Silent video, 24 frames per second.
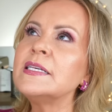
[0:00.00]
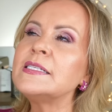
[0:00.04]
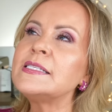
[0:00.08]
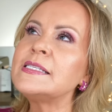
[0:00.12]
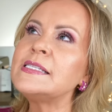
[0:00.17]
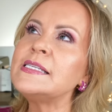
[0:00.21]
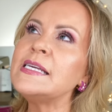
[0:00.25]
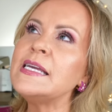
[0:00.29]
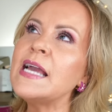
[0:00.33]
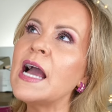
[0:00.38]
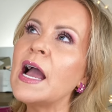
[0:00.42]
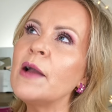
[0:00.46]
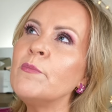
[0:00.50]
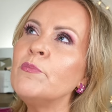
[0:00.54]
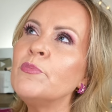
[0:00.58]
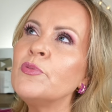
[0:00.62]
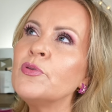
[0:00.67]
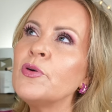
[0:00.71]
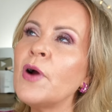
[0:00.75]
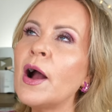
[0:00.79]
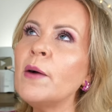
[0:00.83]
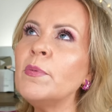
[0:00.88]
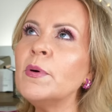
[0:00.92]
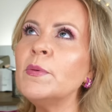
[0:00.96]
let's see, I'm
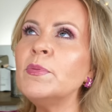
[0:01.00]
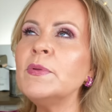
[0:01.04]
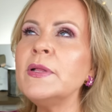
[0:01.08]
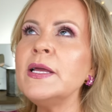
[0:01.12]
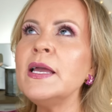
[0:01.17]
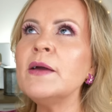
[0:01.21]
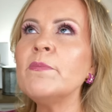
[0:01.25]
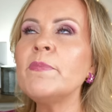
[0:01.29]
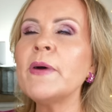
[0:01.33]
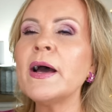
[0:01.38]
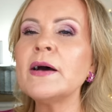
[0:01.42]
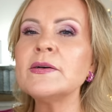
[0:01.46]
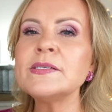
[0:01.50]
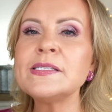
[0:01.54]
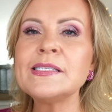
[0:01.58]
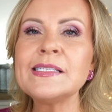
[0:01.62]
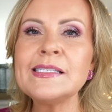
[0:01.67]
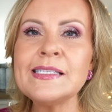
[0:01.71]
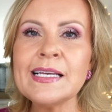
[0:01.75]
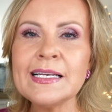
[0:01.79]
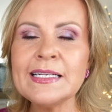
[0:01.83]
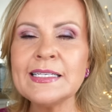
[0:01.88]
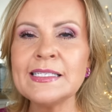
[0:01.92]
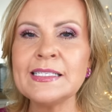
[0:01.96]
probably about
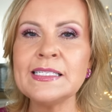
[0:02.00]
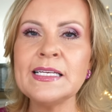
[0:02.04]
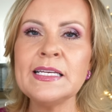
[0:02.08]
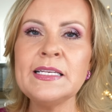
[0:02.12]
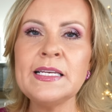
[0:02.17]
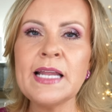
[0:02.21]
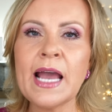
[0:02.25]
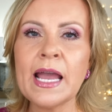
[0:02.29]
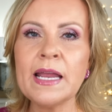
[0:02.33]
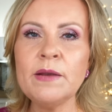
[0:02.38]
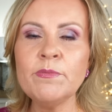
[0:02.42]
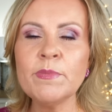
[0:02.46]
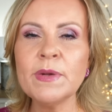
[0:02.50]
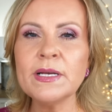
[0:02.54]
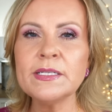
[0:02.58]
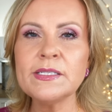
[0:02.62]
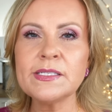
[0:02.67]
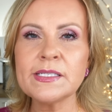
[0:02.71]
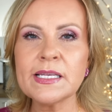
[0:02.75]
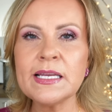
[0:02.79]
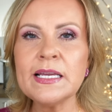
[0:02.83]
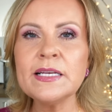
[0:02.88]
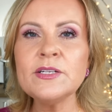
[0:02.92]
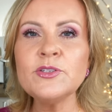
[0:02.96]
six to nine
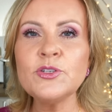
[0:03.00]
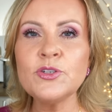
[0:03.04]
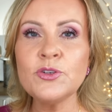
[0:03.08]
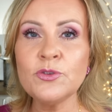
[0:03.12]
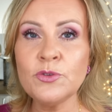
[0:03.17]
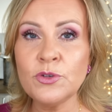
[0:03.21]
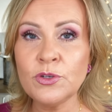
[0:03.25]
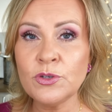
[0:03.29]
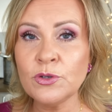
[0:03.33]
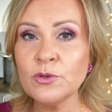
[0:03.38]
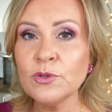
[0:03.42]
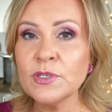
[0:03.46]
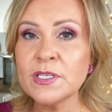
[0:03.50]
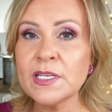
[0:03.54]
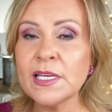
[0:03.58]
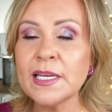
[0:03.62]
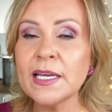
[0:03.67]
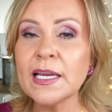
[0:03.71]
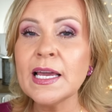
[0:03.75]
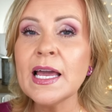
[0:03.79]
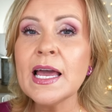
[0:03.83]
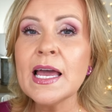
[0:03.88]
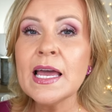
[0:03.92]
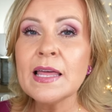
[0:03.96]
months into
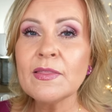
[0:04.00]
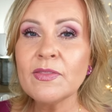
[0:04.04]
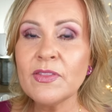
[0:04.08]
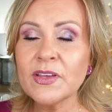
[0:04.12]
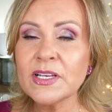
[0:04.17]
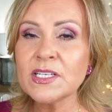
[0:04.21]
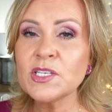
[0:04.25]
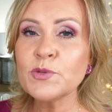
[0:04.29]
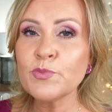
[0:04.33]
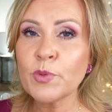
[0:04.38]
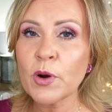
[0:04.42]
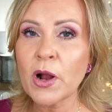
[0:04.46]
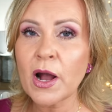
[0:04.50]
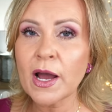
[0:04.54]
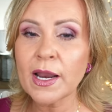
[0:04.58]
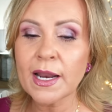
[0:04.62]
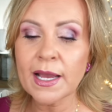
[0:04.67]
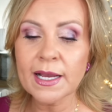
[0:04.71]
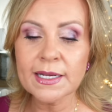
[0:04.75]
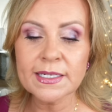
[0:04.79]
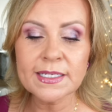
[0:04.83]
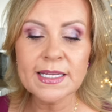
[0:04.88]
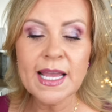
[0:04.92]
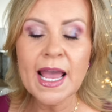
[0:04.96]
using this
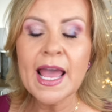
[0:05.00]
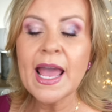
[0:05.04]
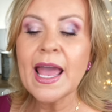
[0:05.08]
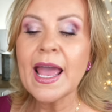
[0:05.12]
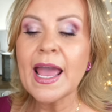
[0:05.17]
product.